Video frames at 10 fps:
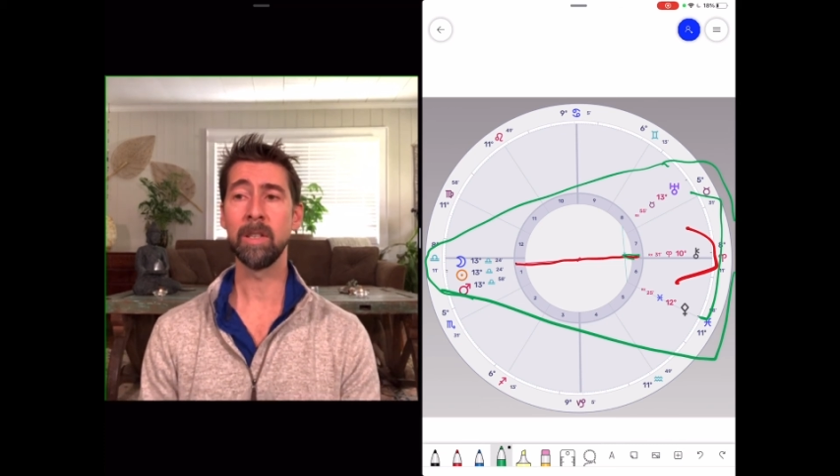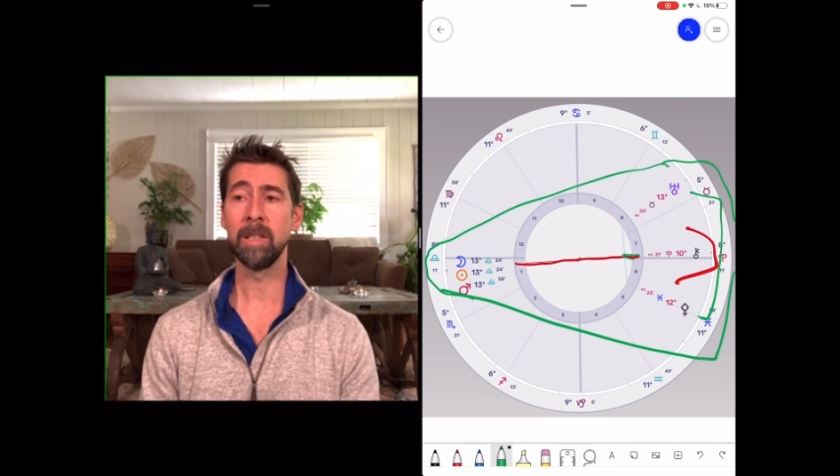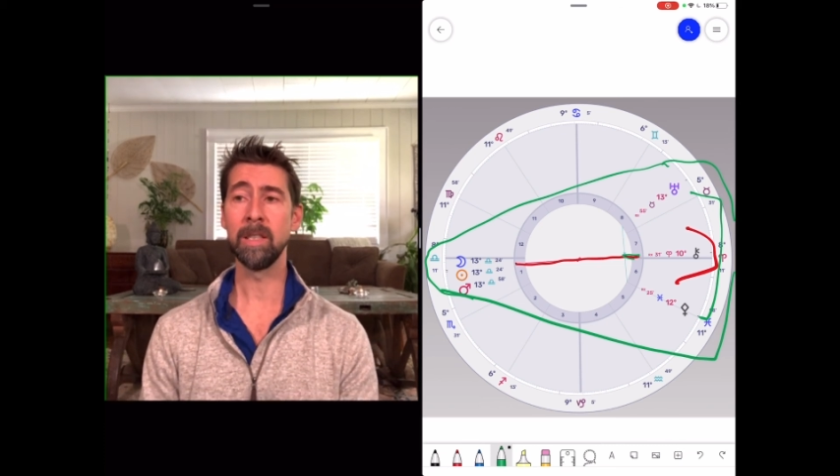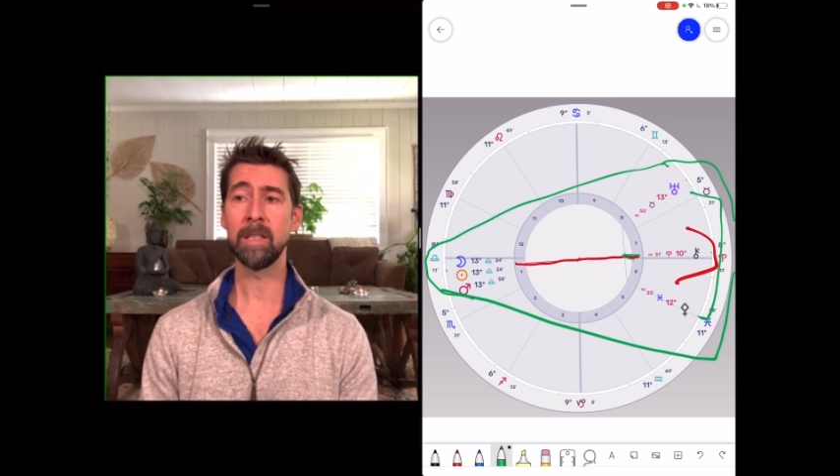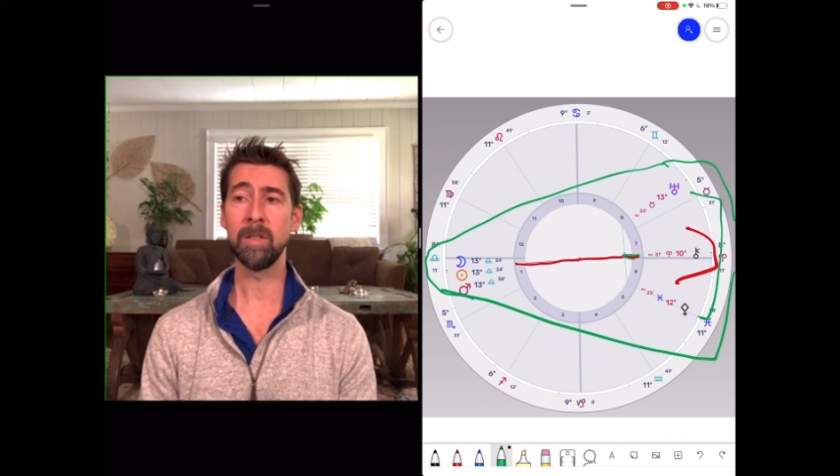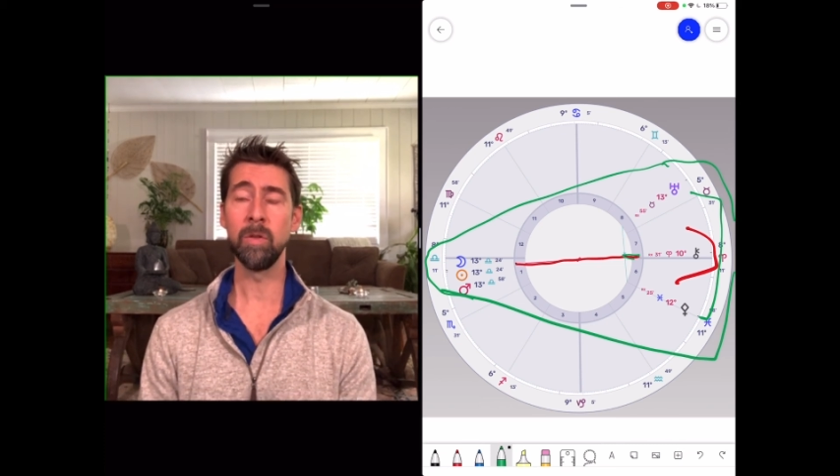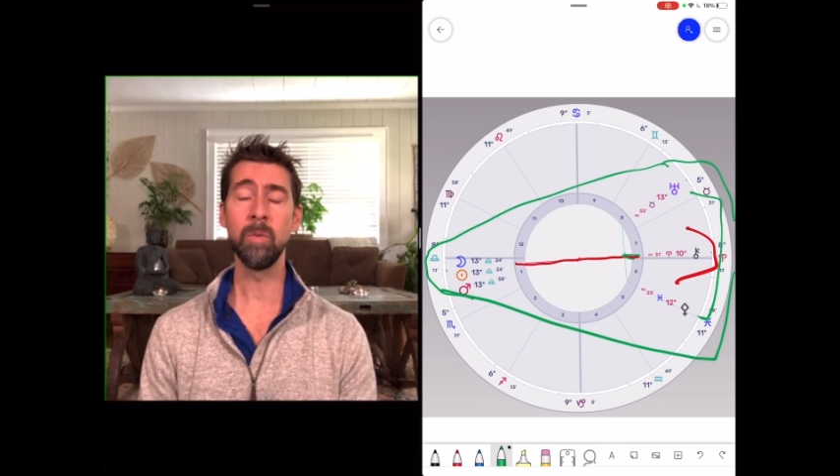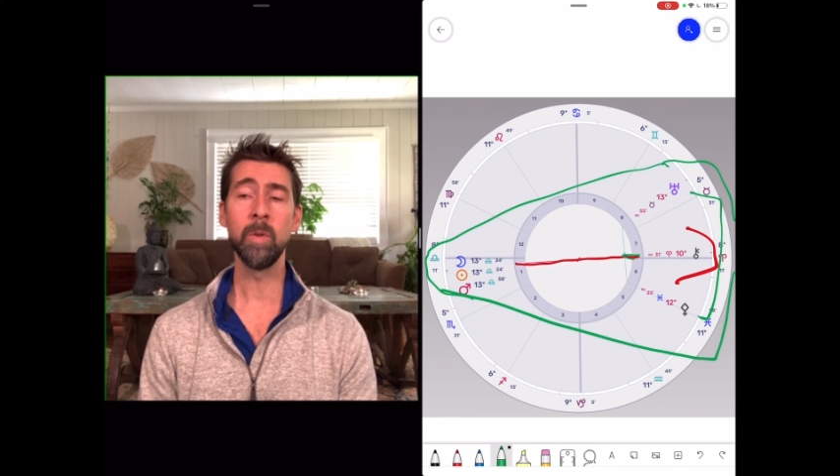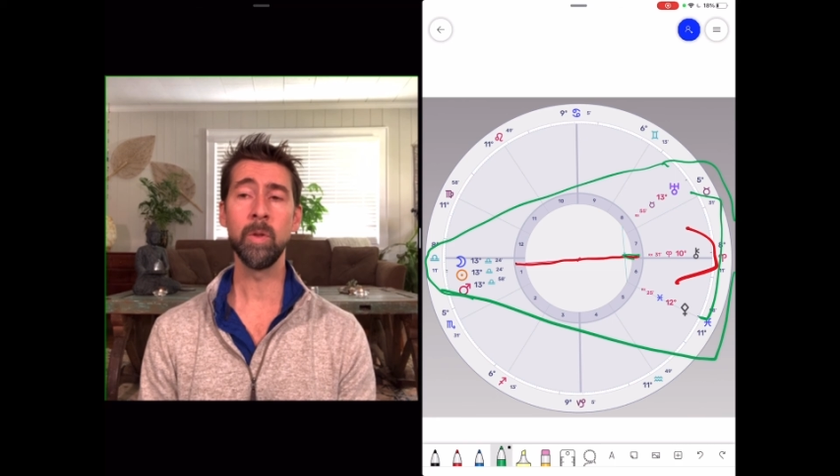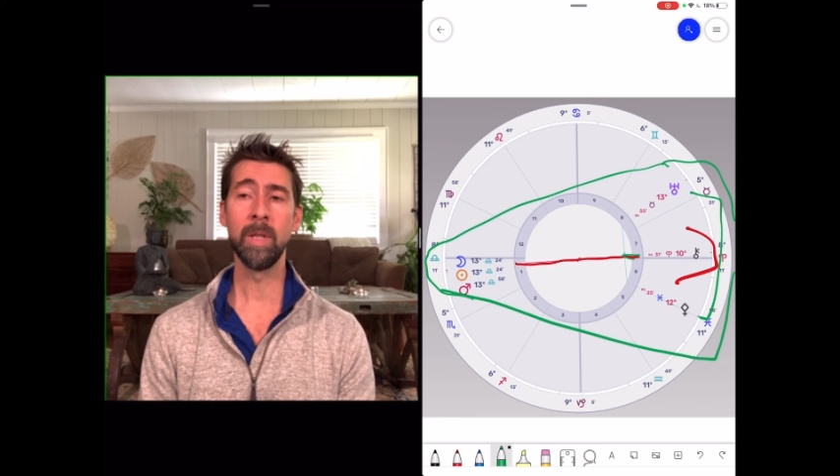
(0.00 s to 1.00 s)
in this new
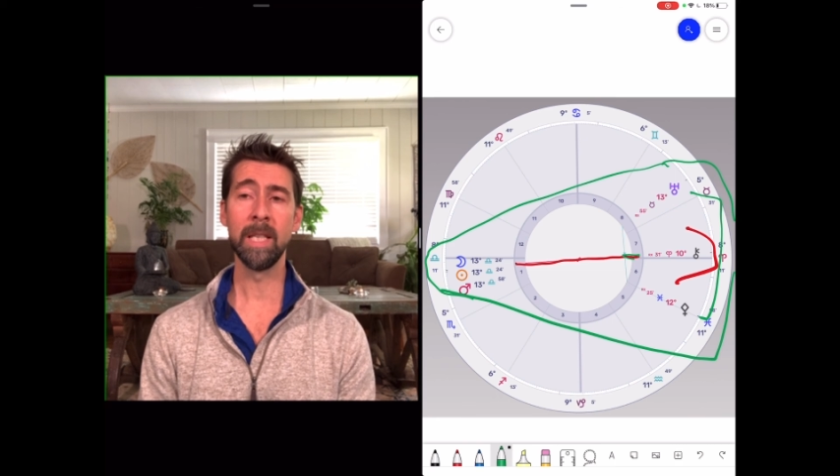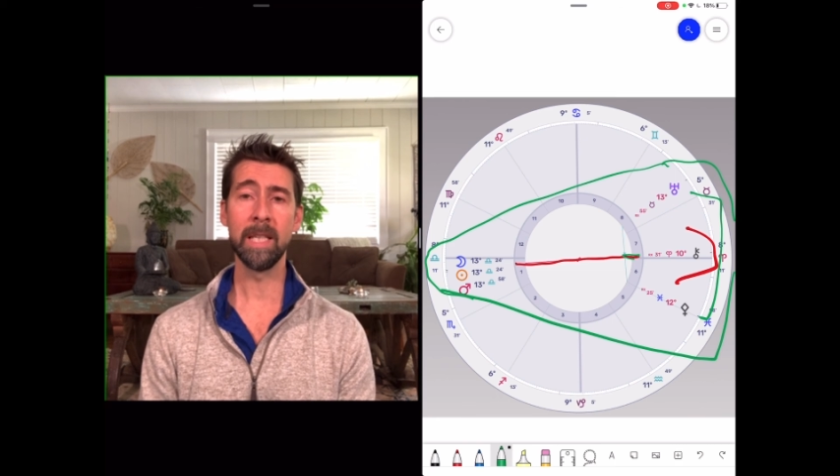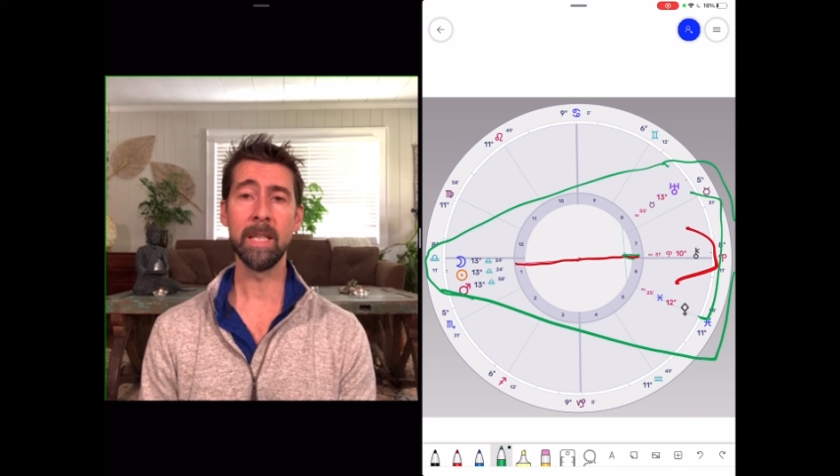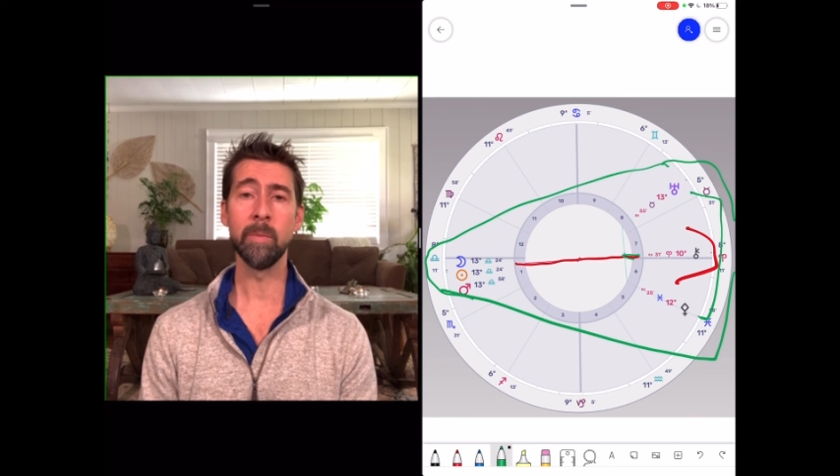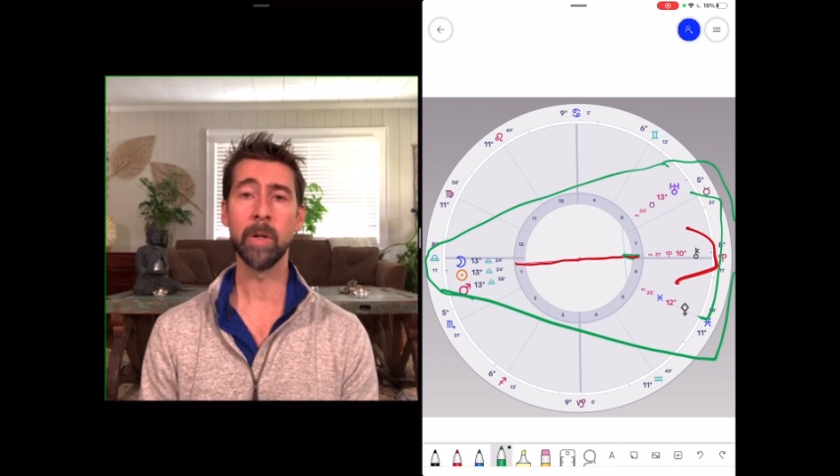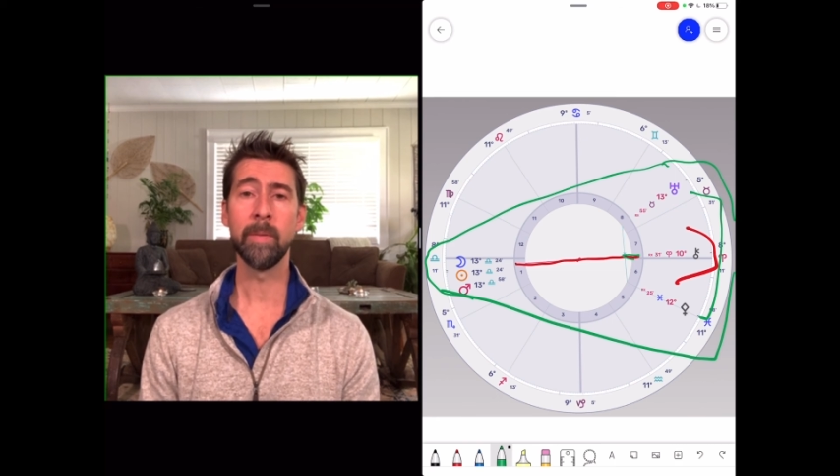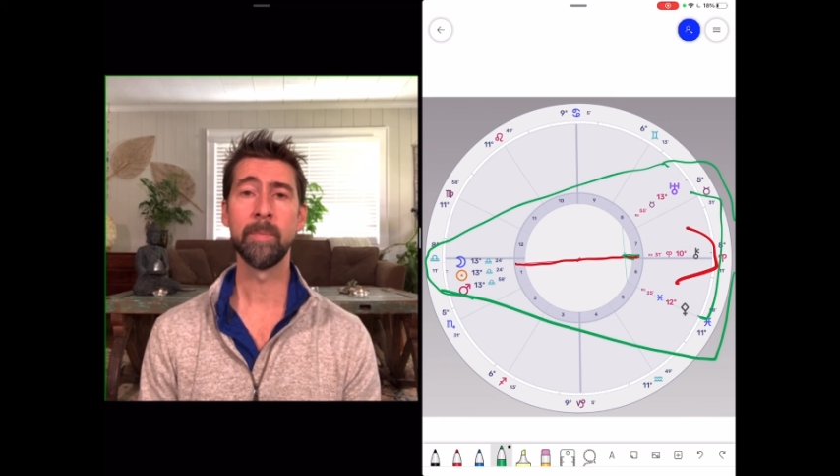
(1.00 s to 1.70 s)
moon in Libra,